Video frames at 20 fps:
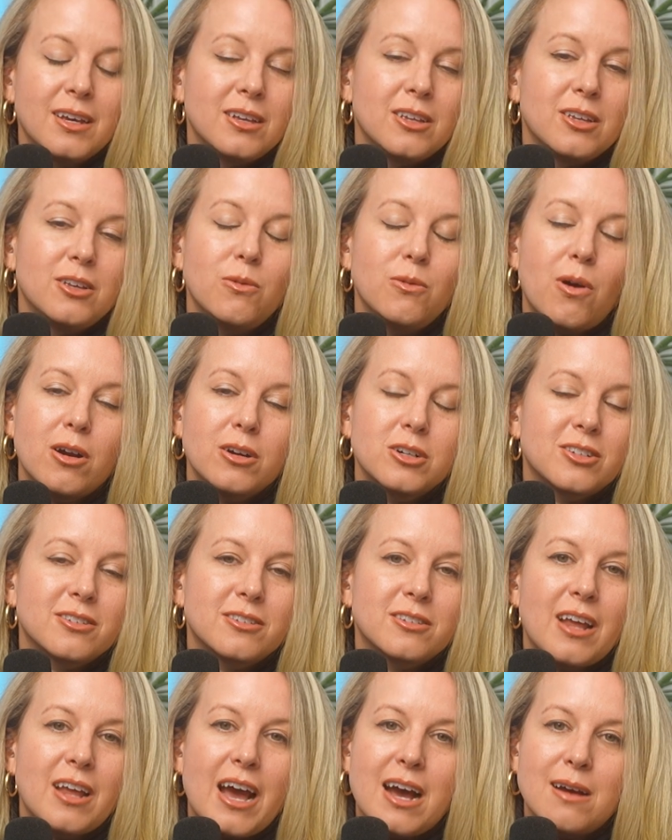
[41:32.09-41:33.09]
you are
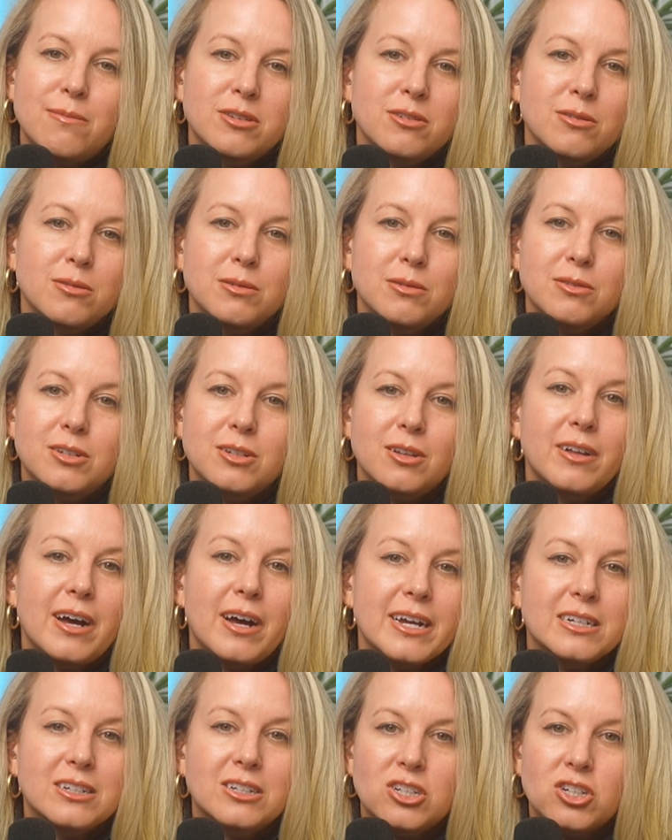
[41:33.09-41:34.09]
just an absolute
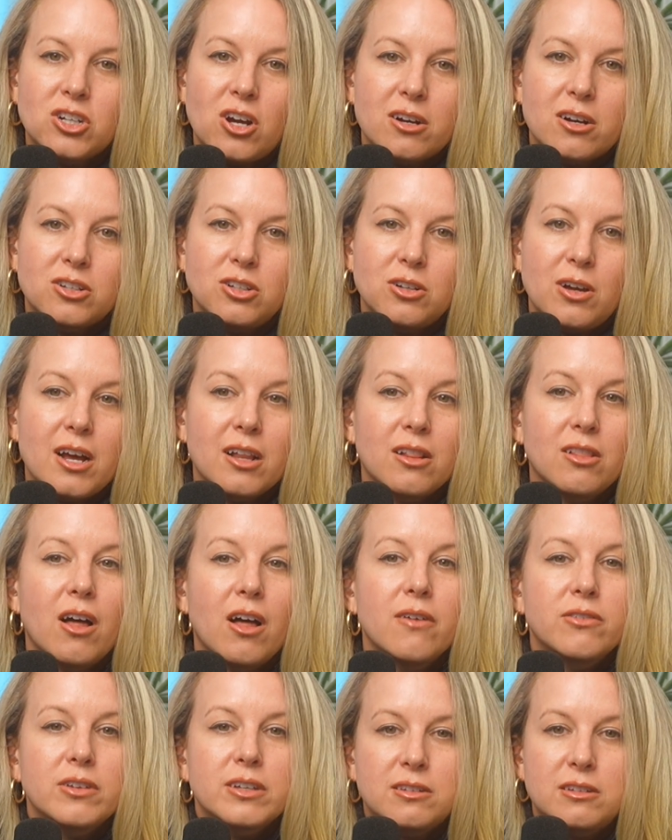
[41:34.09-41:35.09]
delight to talk to. I
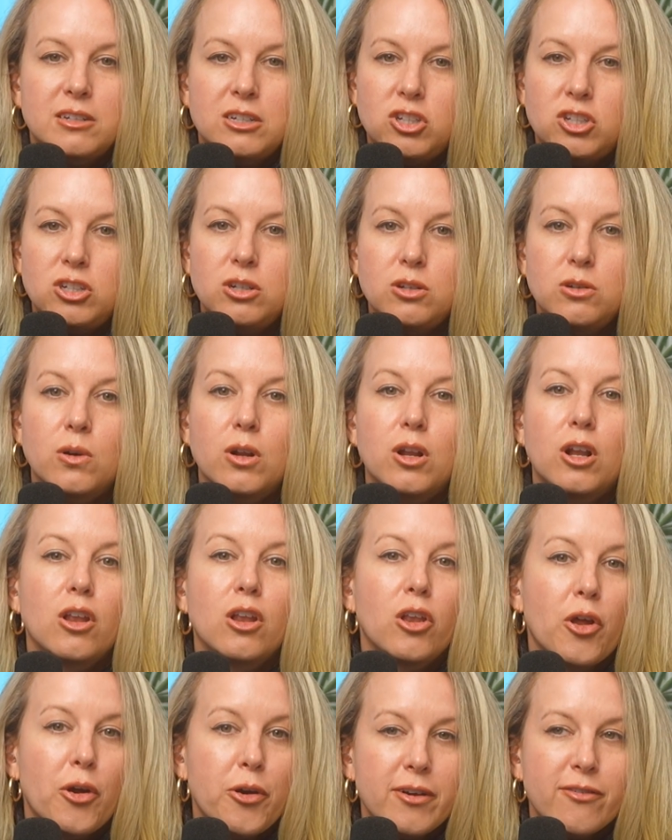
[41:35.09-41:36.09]
love listening to you.
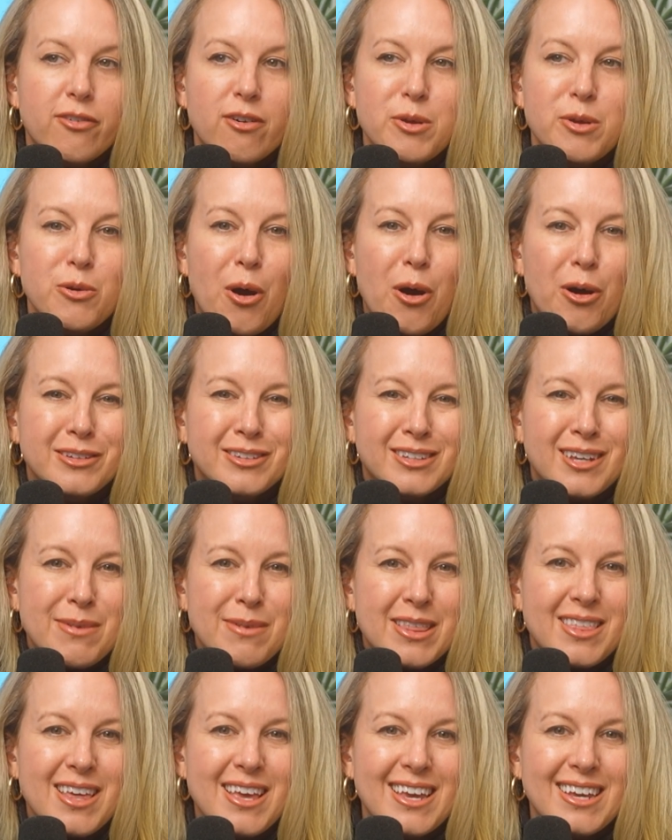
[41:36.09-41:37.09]
Learning from you always get me
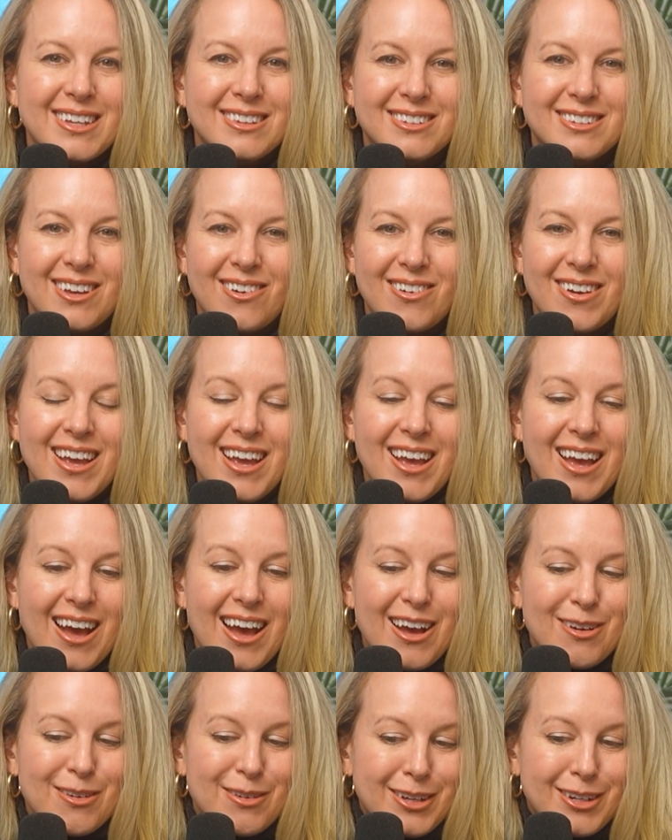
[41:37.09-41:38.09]
thinking. So
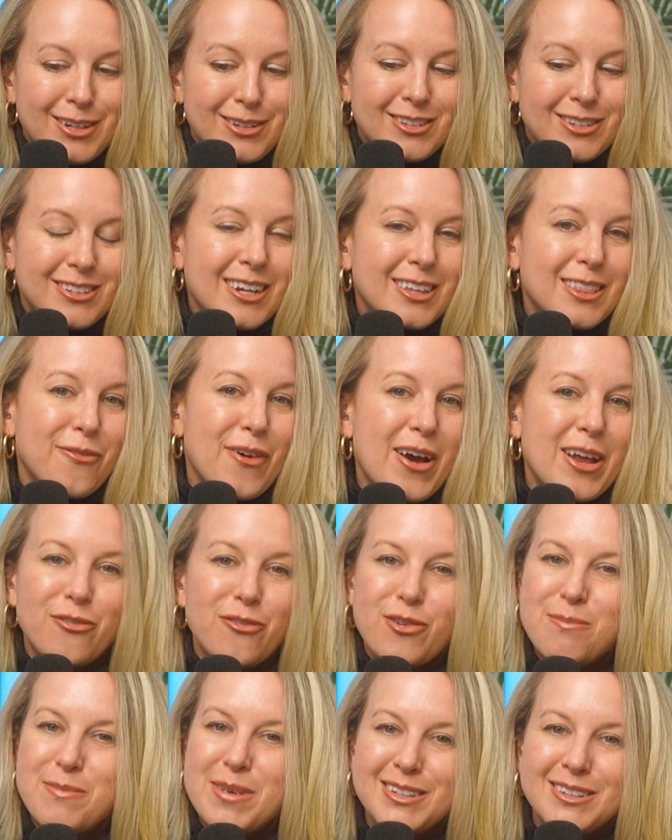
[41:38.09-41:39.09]
can you just take the final
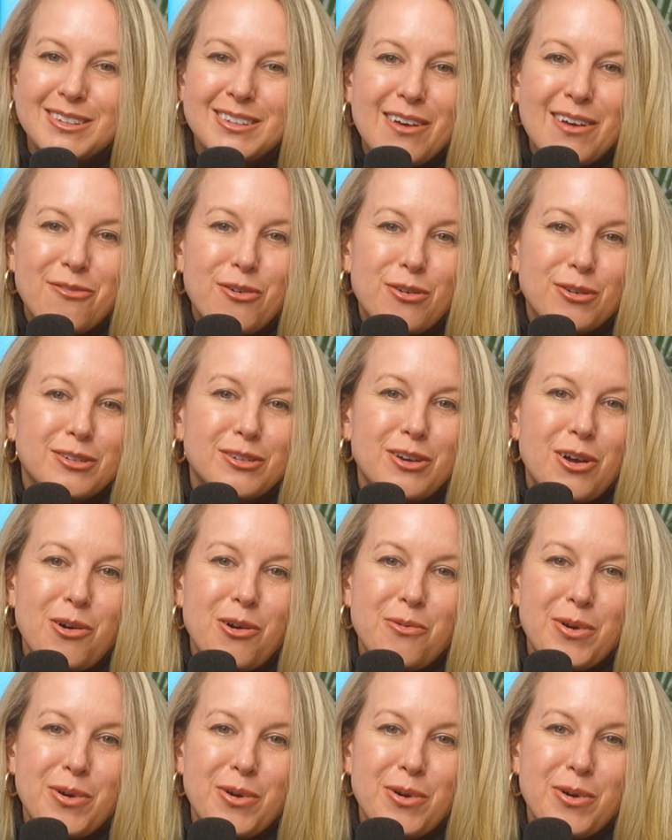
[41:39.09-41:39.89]
few minutes, let folks know